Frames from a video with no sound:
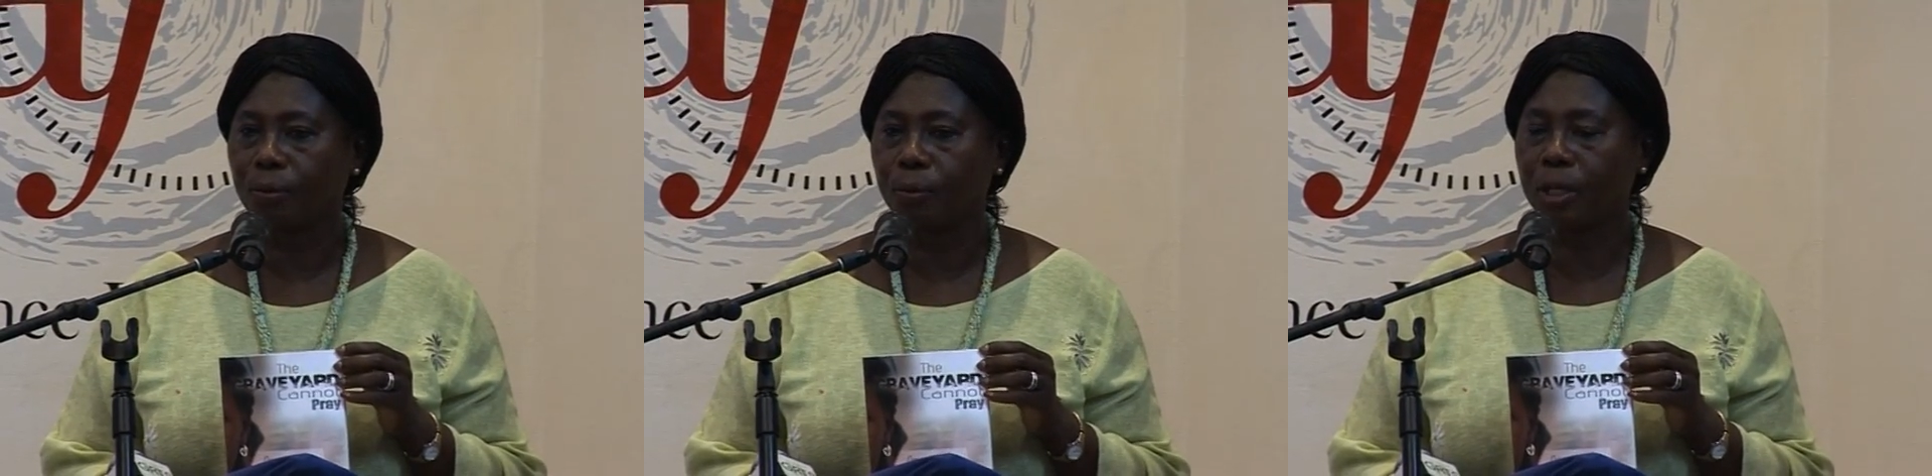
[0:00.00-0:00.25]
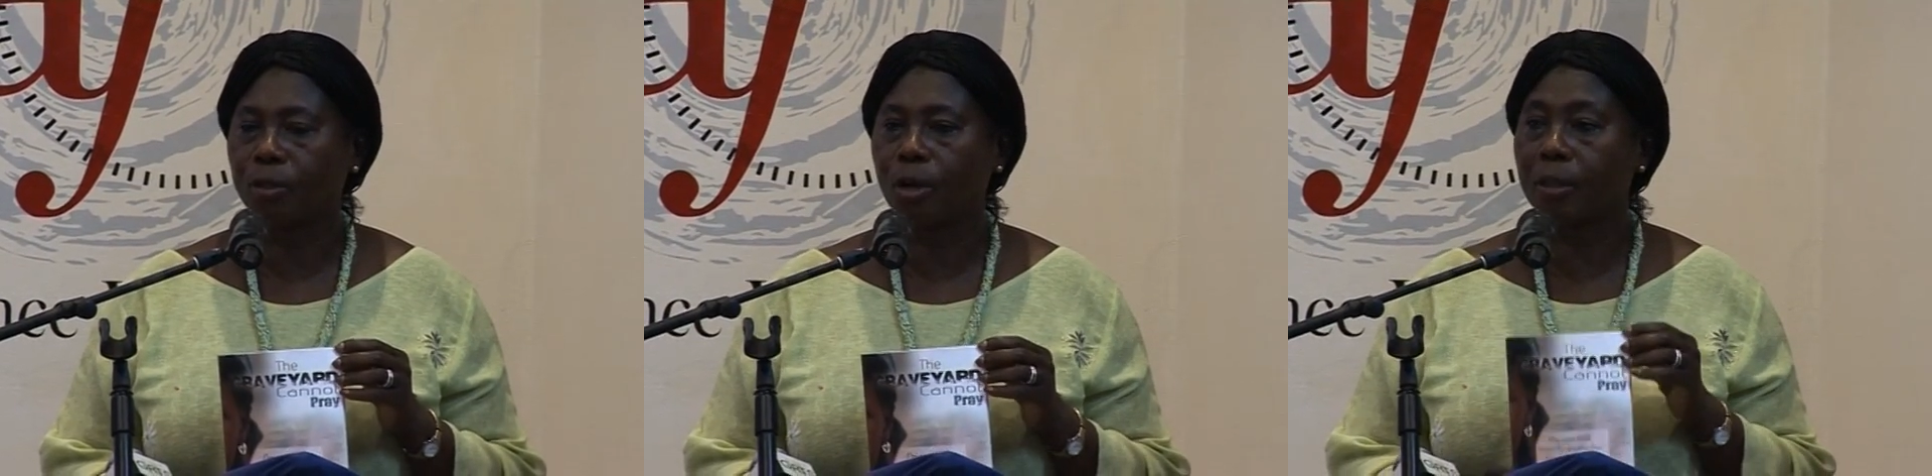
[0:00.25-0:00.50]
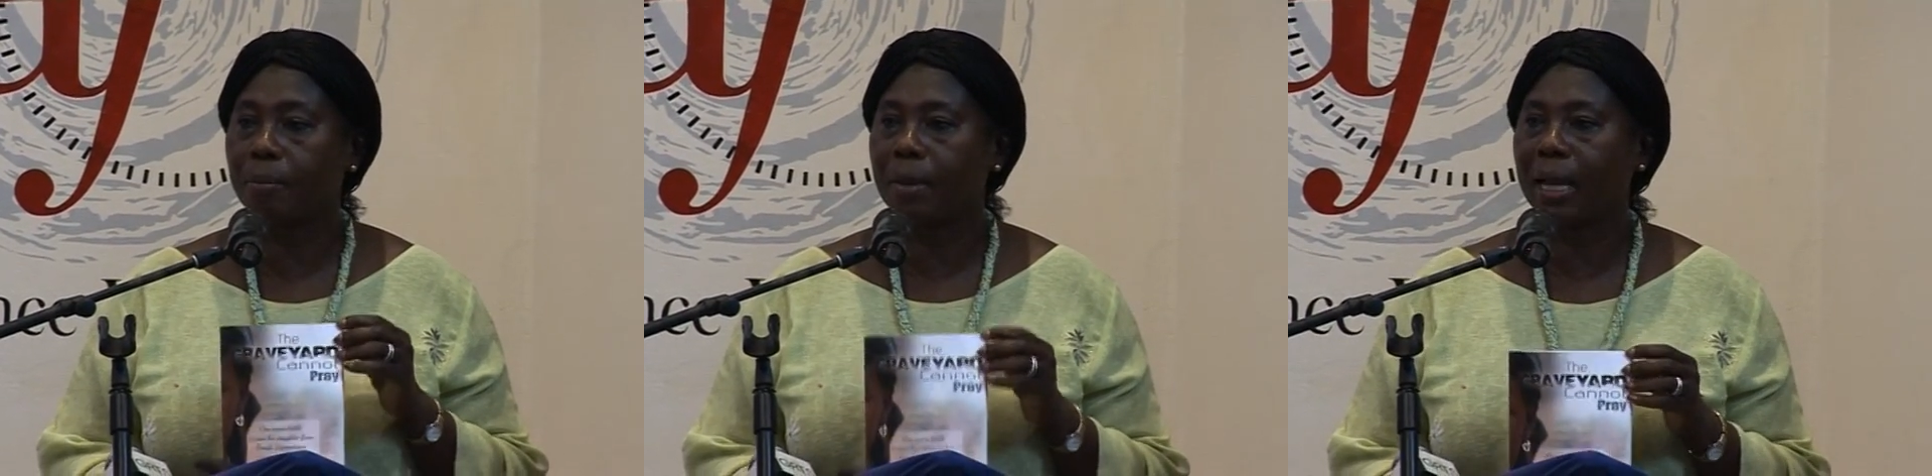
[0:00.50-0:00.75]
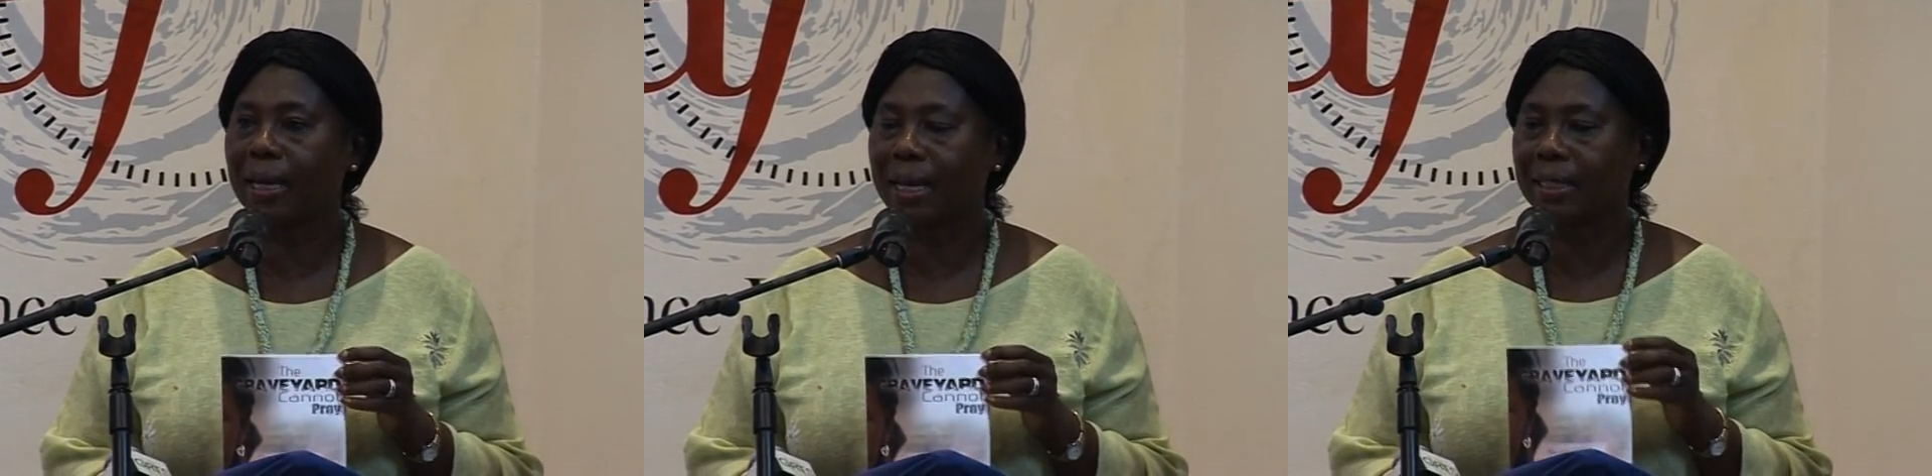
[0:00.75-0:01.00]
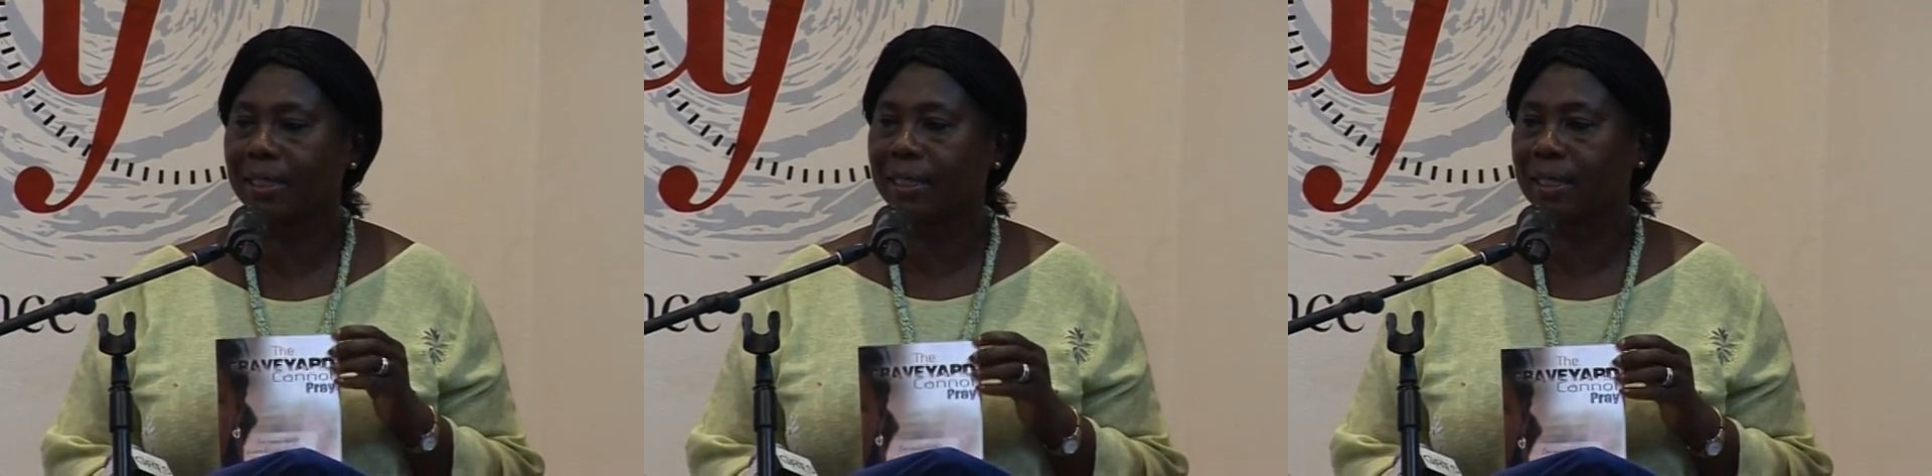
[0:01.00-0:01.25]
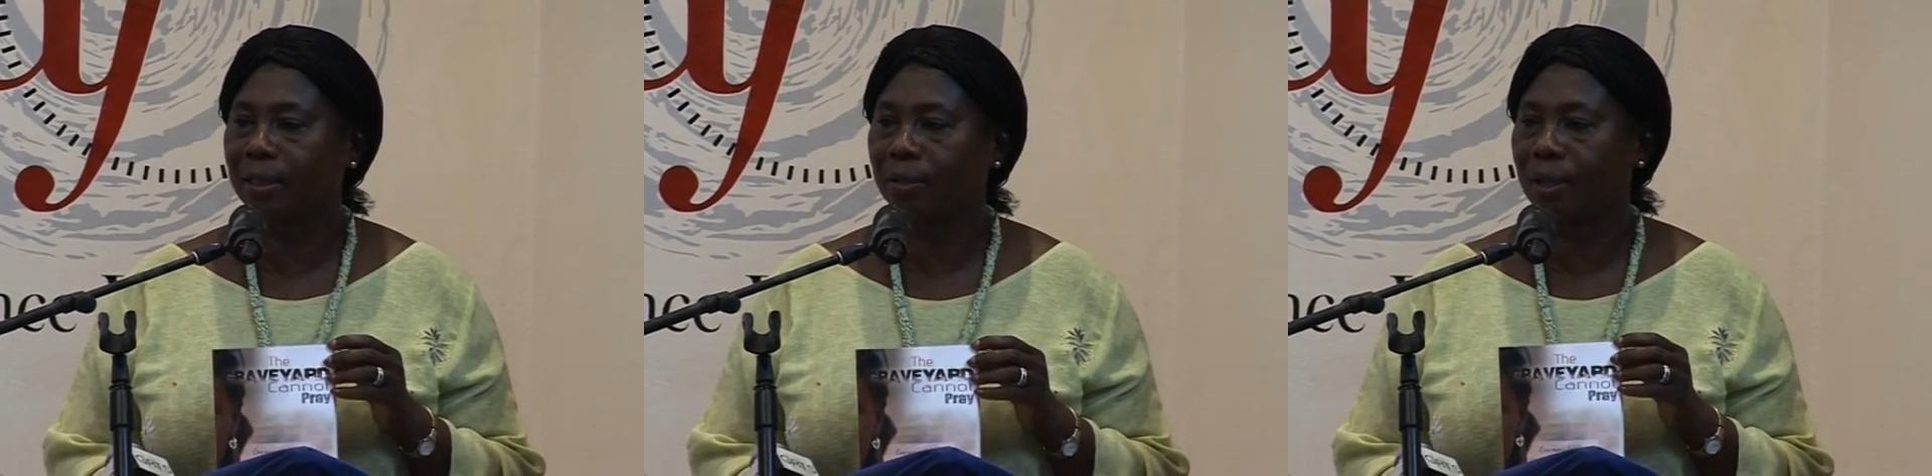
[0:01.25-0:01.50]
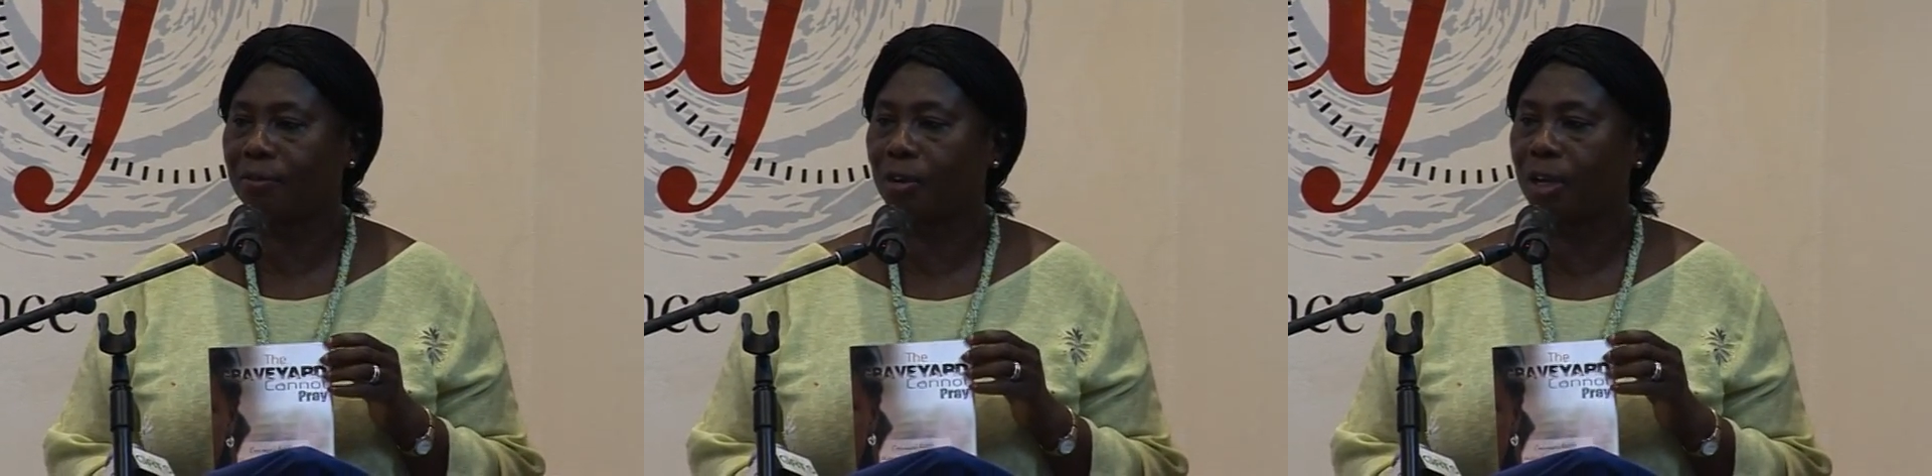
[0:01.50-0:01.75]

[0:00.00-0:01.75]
which other man has written